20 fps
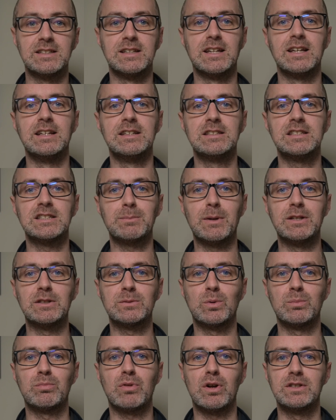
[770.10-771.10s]
an
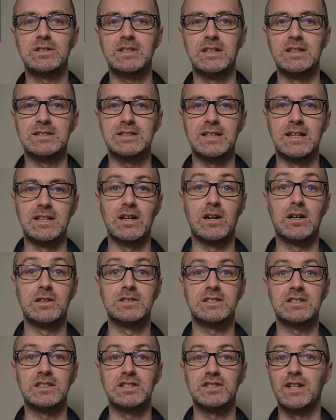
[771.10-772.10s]
indispensable process that
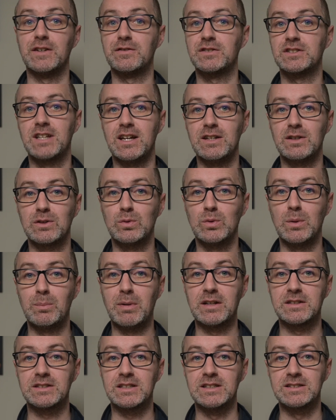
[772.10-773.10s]
enhances a chef's technical
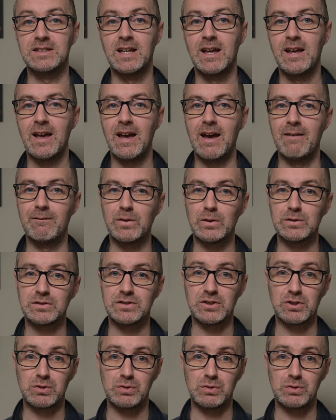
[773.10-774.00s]
abilities and fosters